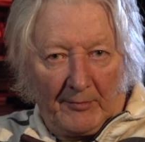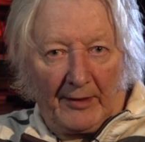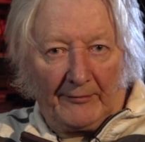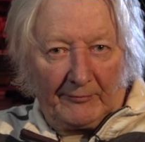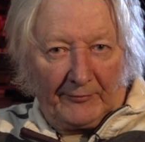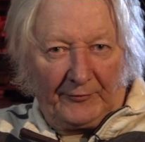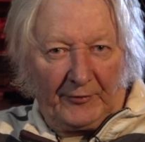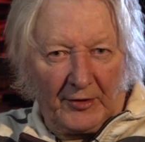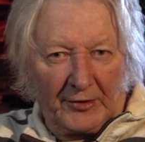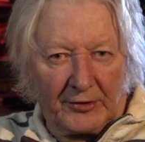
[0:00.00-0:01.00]
my
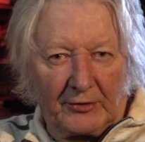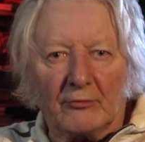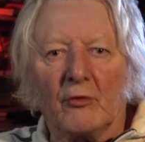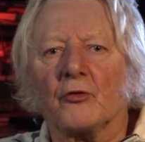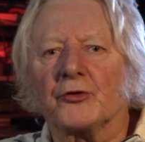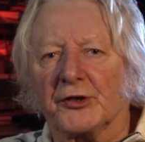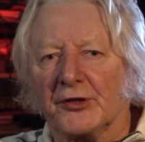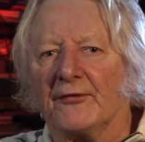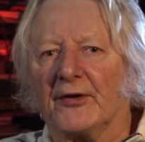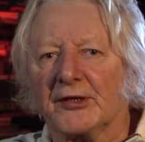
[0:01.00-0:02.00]
first
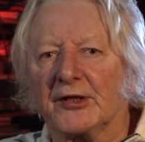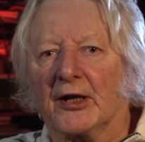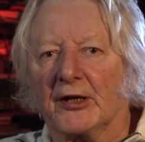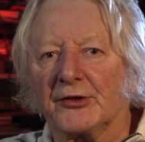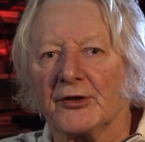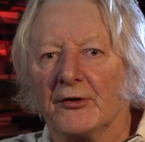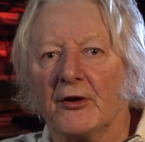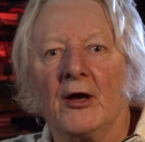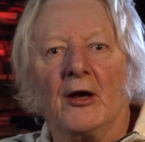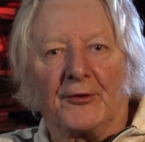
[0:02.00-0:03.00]
cautious investigation
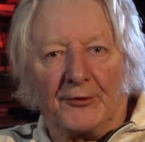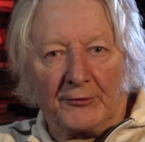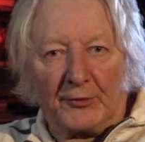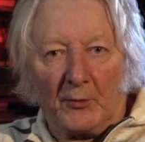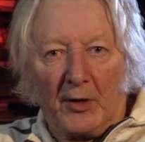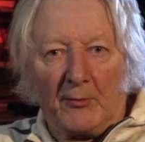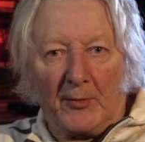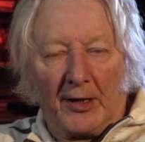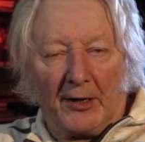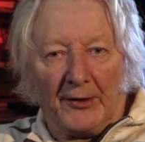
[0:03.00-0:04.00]
through to where
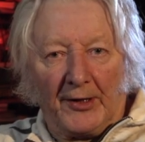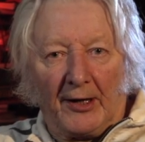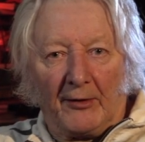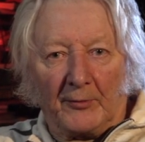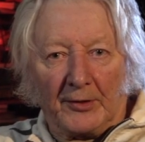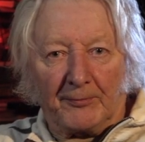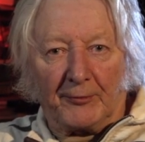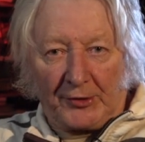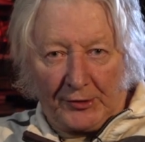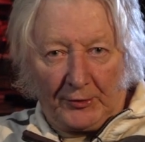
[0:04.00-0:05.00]
we are now with
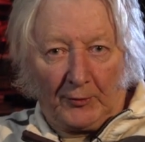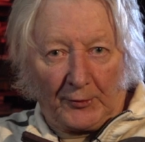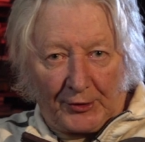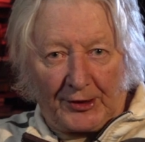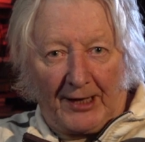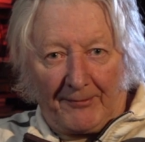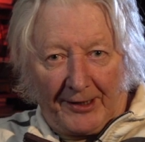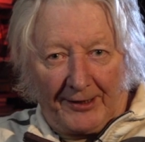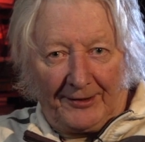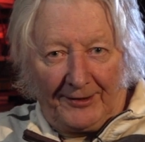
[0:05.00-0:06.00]
prison doors
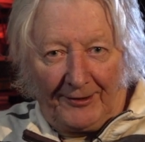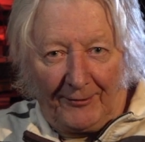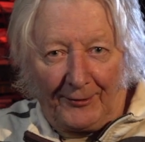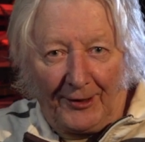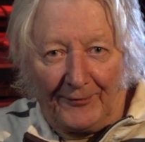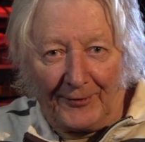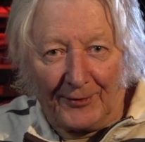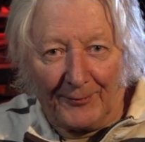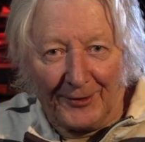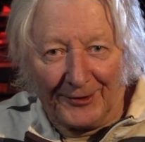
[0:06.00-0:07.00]
slamming all over
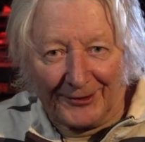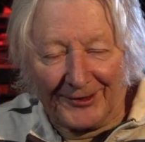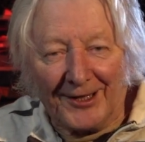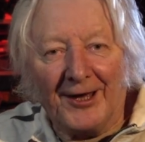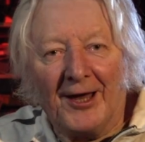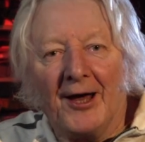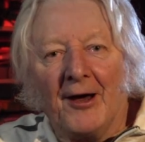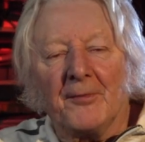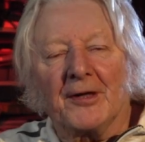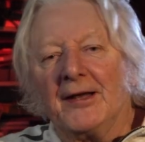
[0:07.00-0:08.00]
the world.
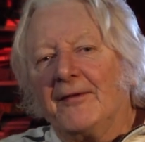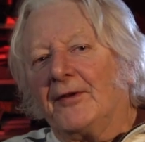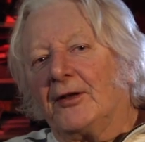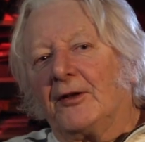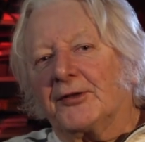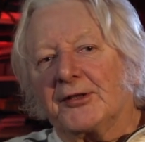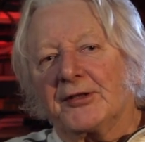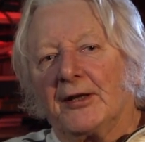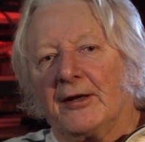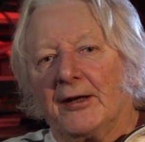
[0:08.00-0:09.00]
But I never
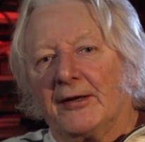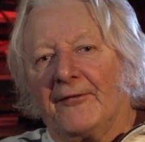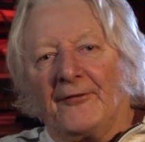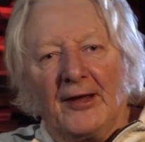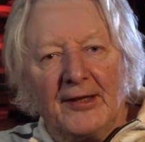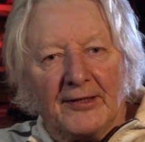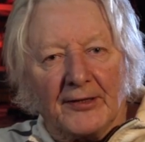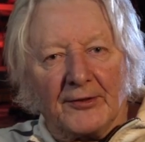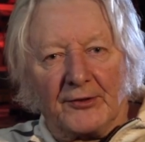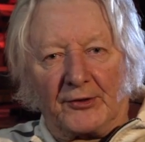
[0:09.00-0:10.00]
lost any faith in the